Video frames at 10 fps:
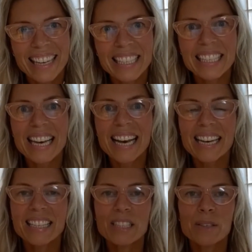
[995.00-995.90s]

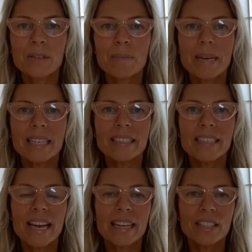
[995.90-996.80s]
Yeah, so the
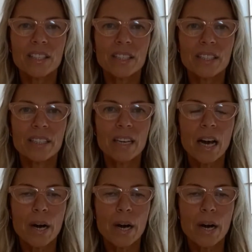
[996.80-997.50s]
meditation,